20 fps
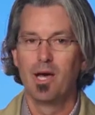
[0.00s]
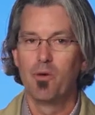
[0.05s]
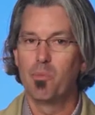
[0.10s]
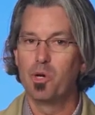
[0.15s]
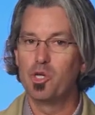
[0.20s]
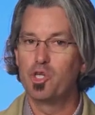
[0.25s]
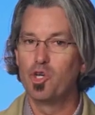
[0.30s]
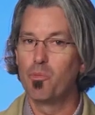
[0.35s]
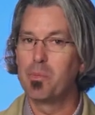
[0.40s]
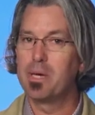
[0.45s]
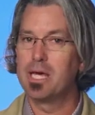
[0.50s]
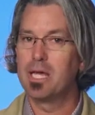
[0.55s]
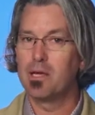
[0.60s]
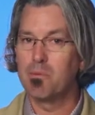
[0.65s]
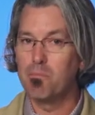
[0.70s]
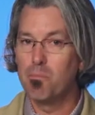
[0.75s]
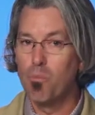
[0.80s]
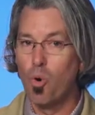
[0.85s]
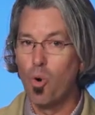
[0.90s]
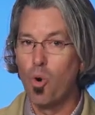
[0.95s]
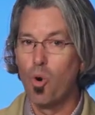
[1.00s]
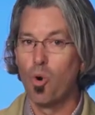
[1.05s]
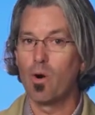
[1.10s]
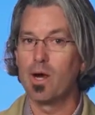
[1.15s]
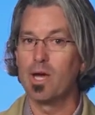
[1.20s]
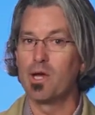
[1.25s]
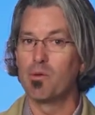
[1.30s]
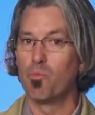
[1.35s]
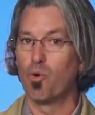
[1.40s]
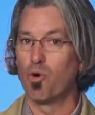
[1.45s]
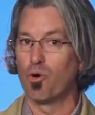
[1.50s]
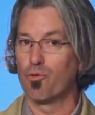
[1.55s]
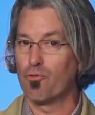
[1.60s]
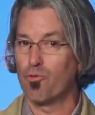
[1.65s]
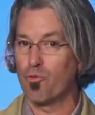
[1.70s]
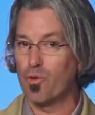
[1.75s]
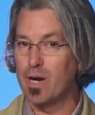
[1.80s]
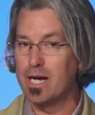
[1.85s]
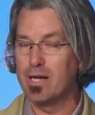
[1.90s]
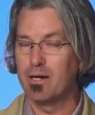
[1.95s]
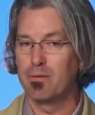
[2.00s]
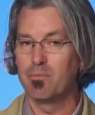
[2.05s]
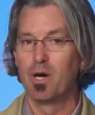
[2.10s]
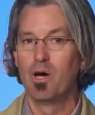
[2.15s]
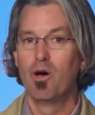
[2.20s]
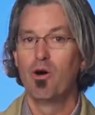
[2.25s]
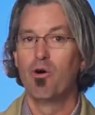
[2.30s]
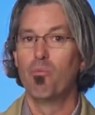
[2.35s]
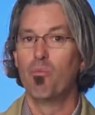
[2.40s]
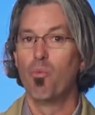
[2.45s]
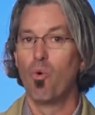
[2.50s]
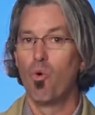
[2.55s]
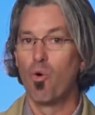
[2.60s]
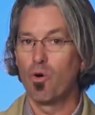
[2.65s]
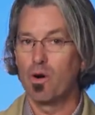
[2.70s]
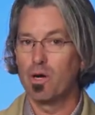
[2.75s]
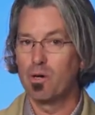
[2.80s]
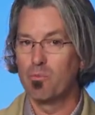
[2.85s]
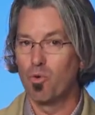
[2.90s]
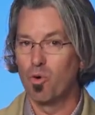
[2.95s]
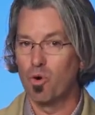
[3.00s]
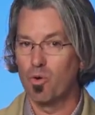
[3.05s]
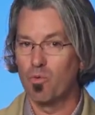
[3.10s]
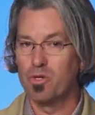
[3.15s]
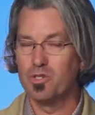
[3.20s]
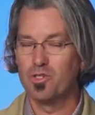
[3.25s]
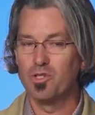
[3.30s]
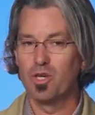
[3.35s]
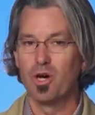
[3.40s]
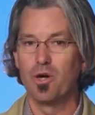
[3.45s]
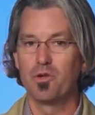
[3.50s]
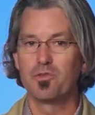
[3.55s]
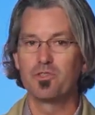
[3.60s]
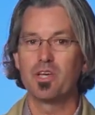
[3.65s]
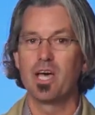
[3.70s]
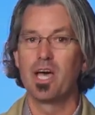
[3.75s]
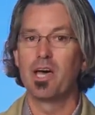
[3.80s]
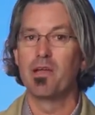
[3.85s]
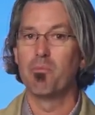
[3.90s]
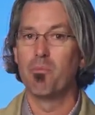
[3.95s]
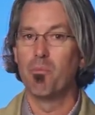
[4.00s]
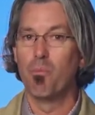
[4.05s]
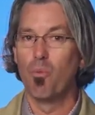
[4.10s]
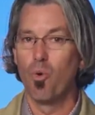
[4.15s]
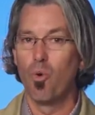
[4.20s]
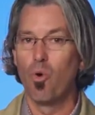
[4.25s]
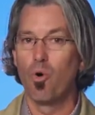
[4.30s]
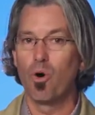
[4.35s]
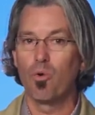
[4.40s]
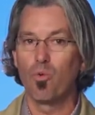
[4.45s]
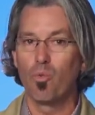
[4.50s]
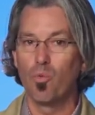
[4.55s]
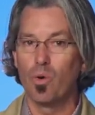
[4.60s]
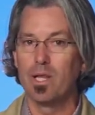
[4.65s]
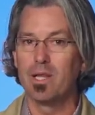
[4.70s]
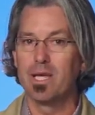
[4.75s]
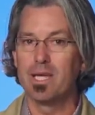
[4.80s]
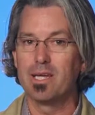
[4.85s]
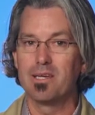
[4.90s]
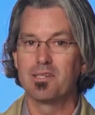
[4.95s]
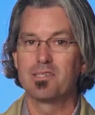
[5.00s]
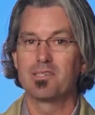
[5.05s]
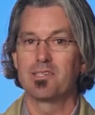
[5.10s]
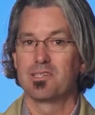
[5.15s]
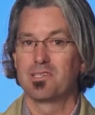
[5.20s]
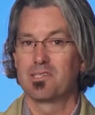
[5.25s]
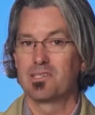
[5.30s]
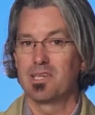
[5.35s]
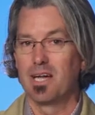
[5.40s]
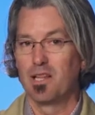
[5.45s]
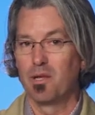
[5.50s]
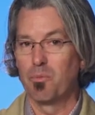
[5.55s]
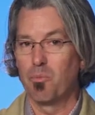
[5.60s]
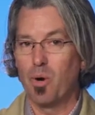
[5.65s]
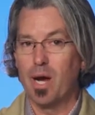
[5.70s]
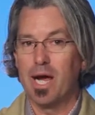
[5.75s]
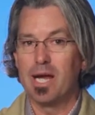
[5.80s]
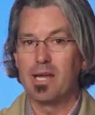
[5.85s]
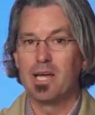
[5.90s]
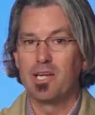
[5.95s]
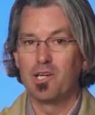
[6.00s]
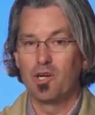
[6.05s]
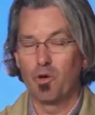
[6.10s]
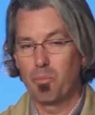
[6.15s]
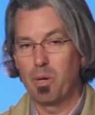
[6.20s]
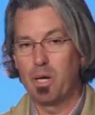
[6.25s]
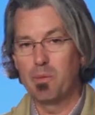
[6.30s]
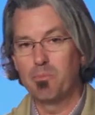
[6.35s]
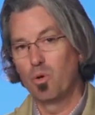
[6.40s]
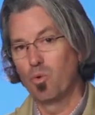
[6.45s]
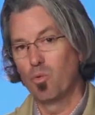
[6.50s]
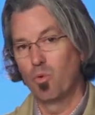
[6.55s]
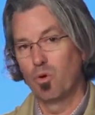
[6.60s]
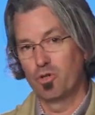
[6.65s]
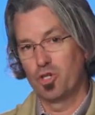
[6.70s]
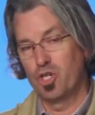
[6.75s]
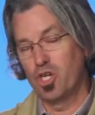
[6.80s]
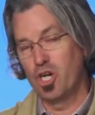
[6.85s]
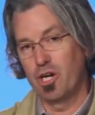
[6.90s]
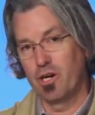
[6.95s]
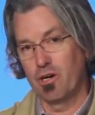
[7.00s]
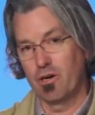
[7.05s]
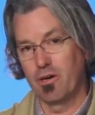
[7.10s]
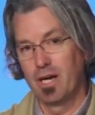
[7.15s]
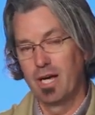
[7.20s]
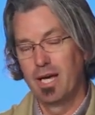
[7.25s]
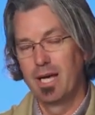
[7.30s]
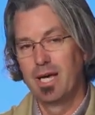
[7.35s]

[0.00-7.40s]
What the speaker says: but you'll be getting more and more freedom, more and more results, and more willingness to celebrate, and your people will cheer.